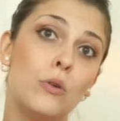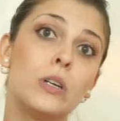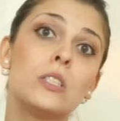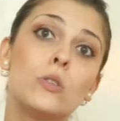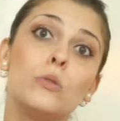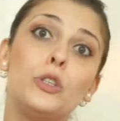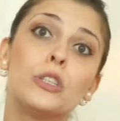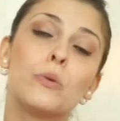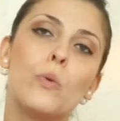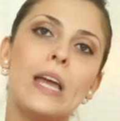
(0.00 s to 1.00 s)
focus on
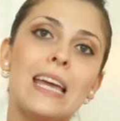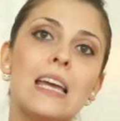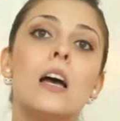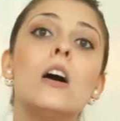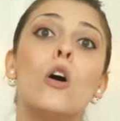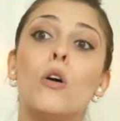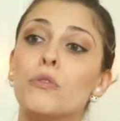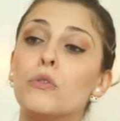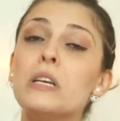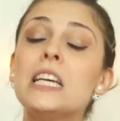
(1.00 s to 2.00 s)
your way
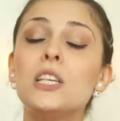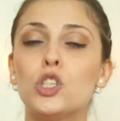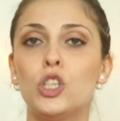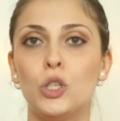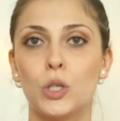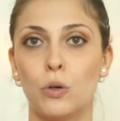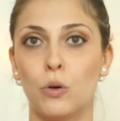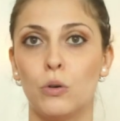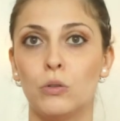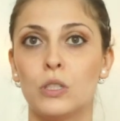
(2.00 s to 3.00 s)
of reaching your
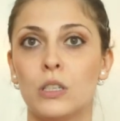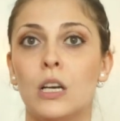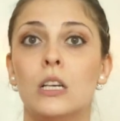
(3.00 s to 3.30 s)
goals.